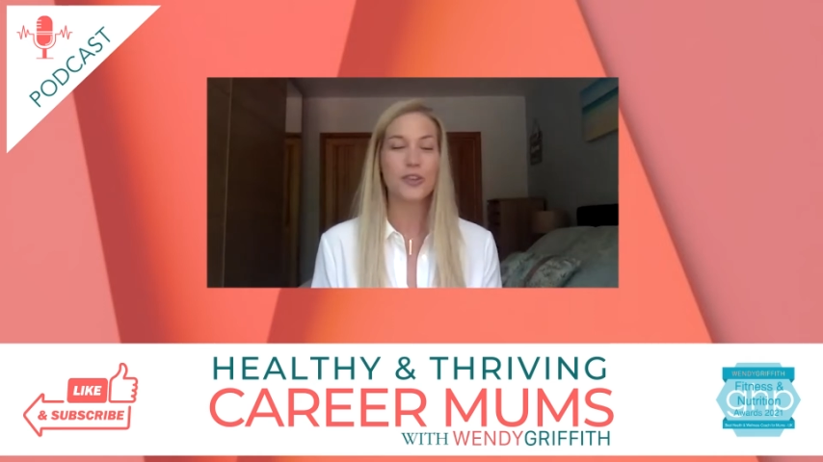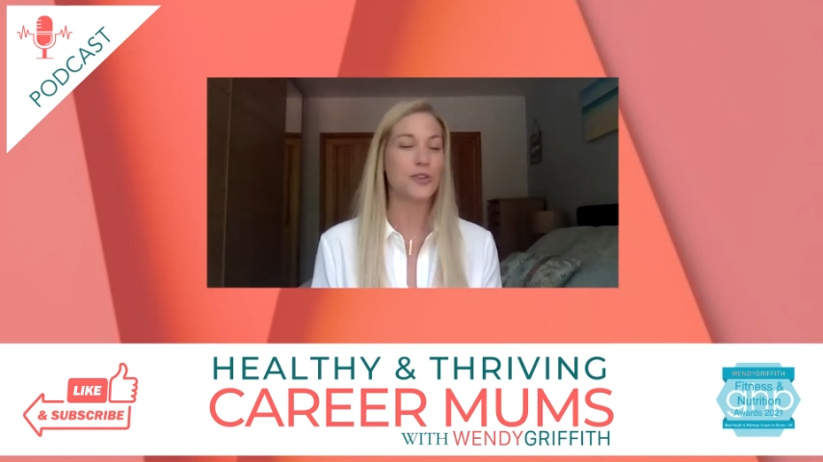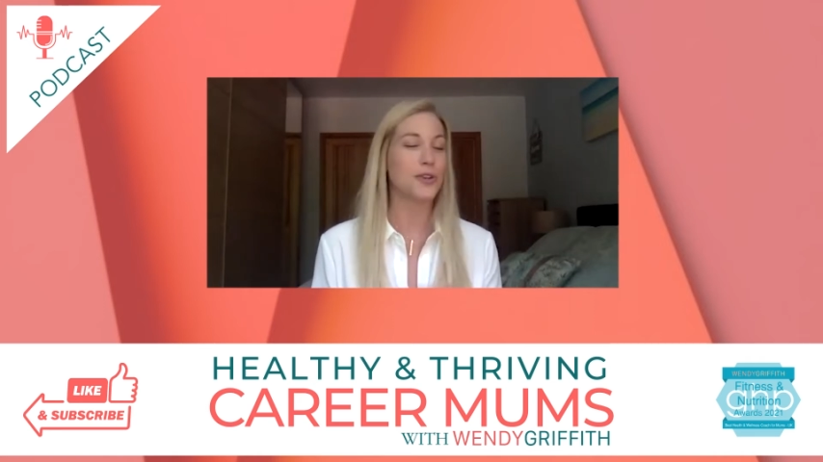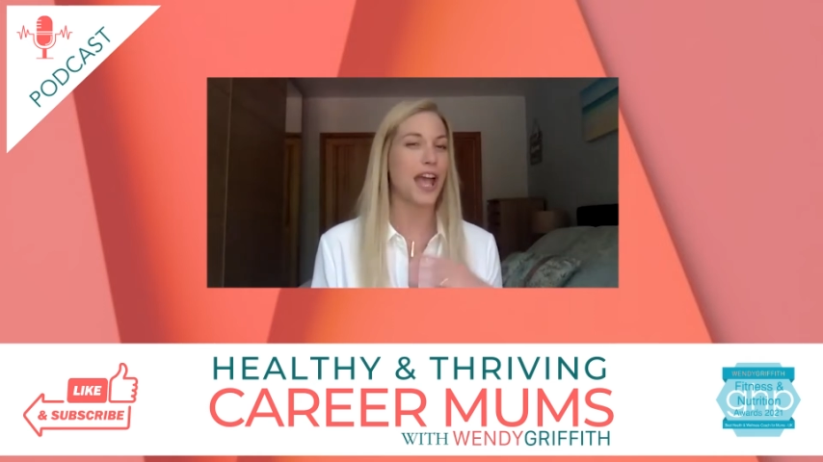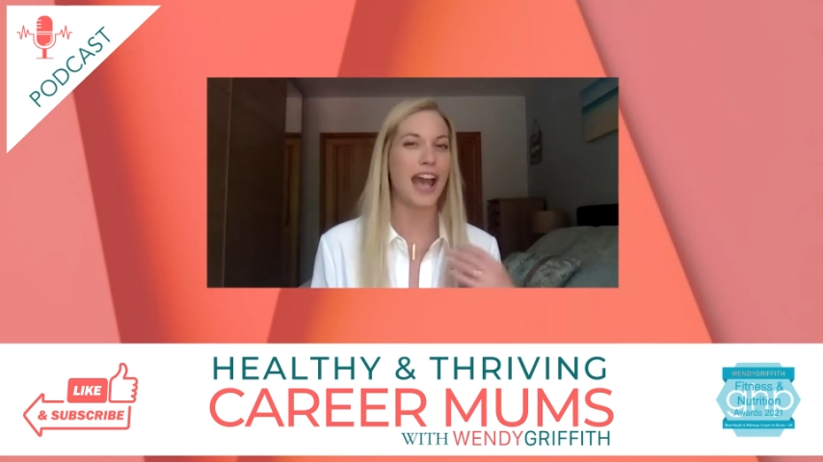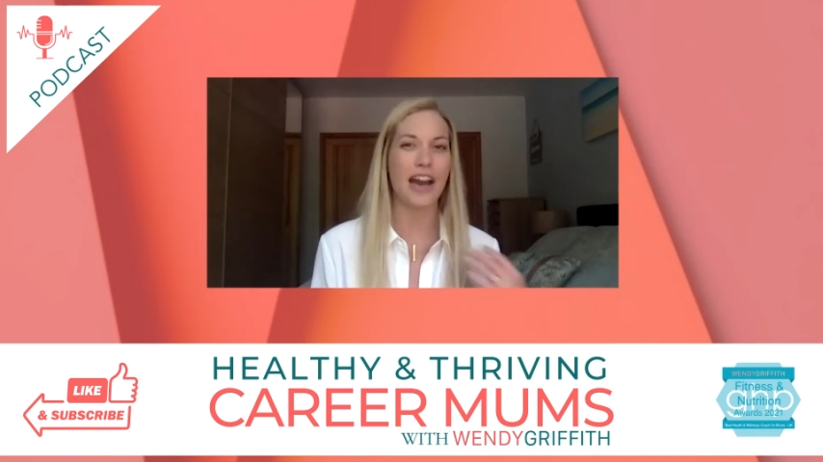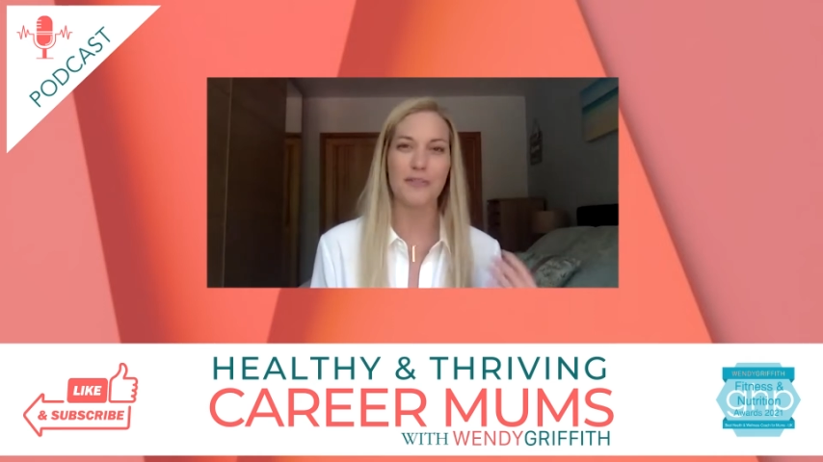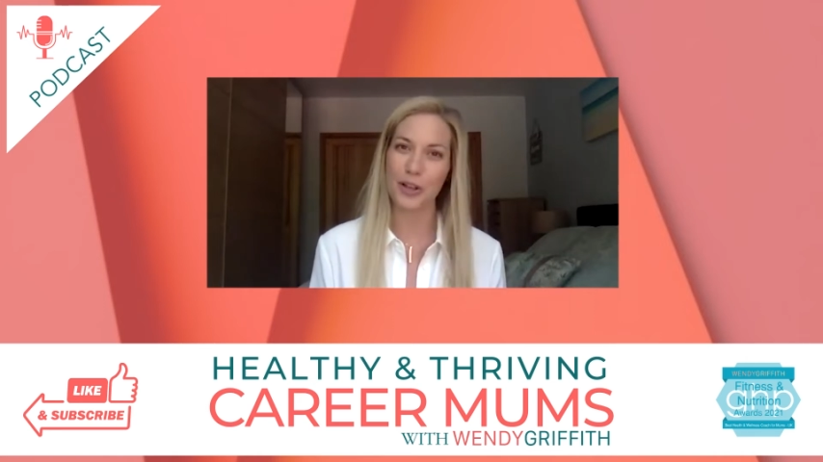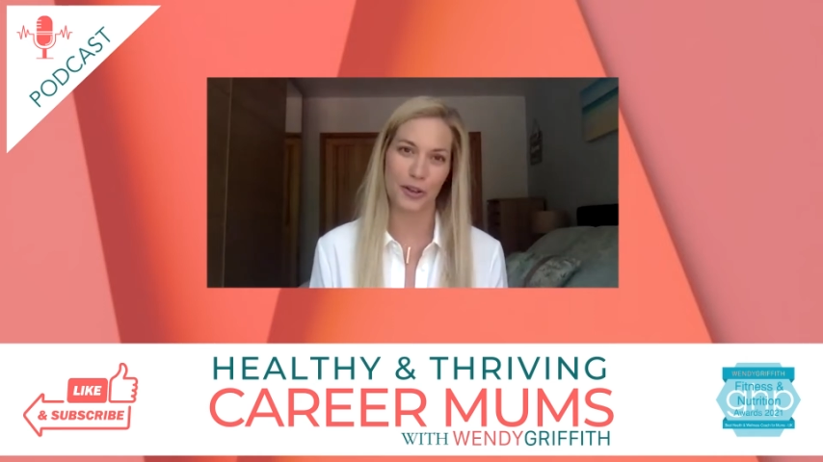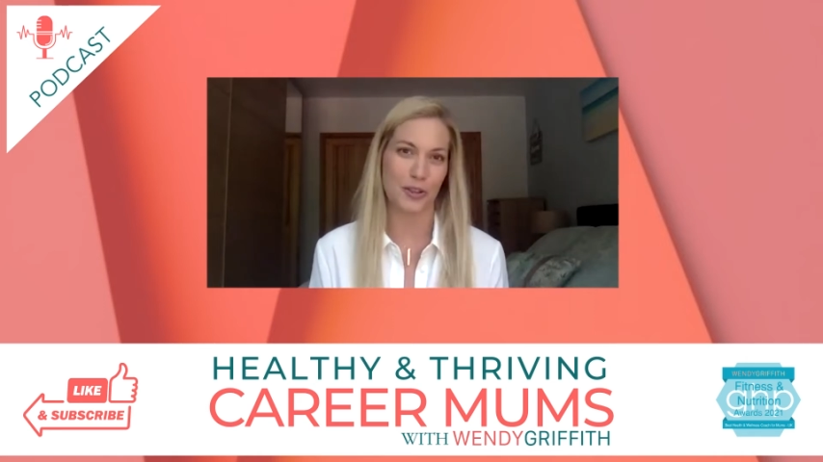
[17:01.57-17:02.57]
you can have
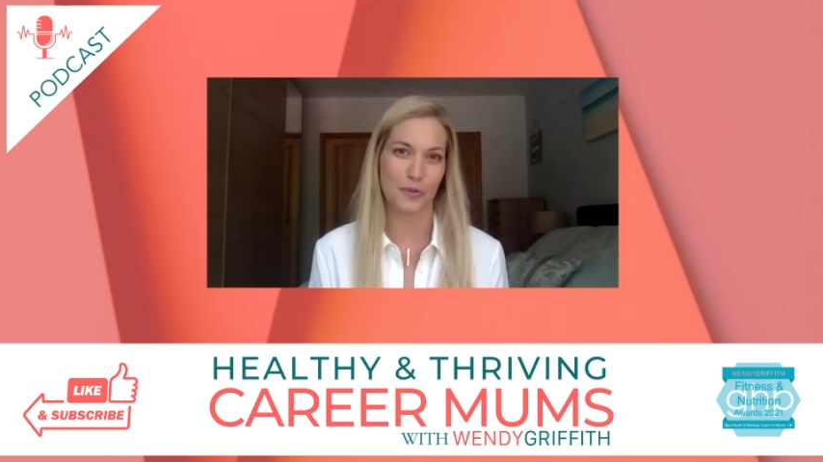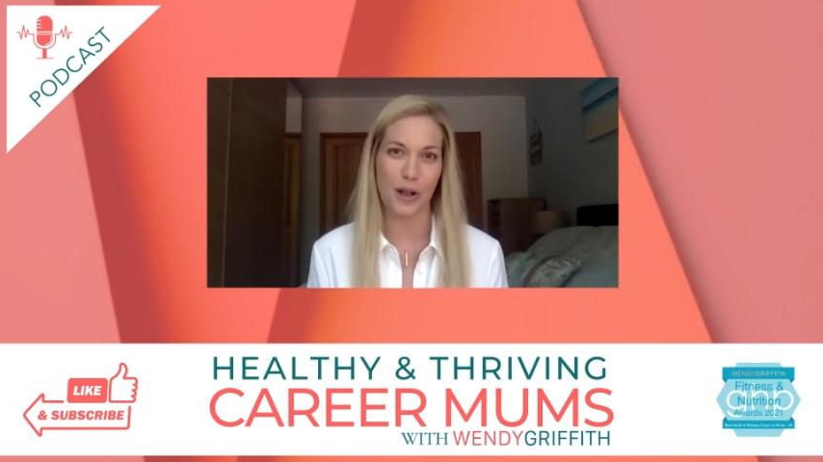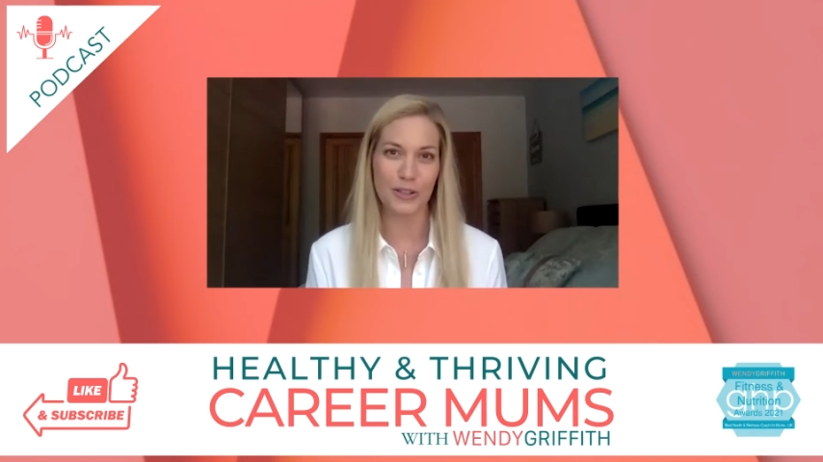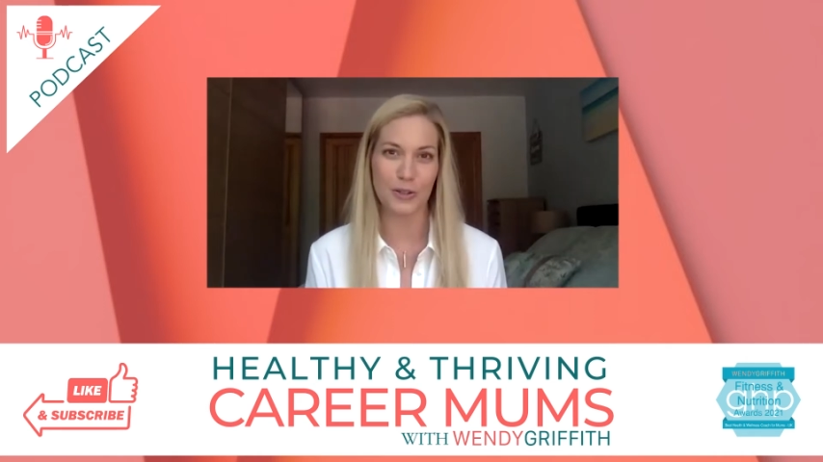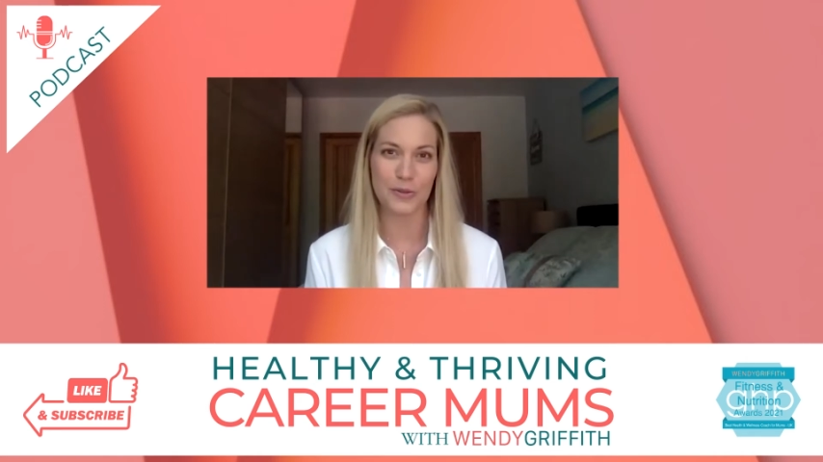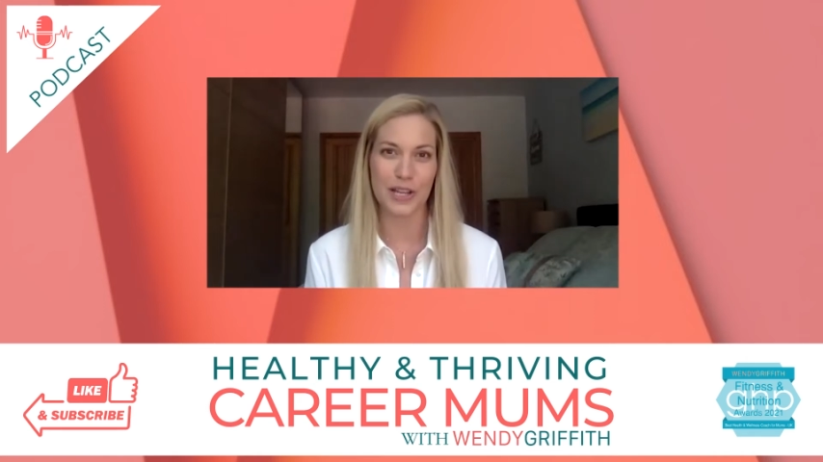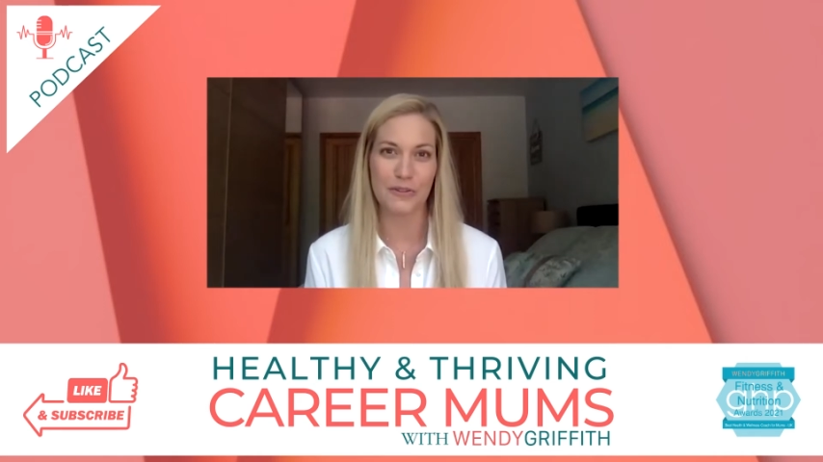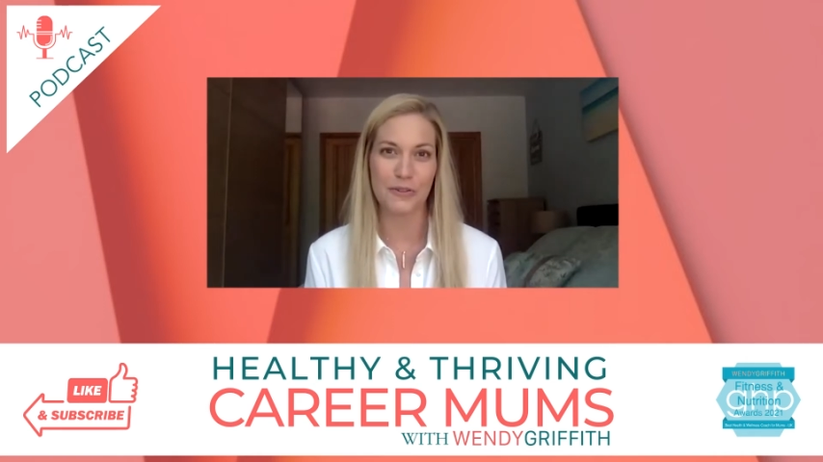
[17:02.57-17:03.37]
a look at the workshops that are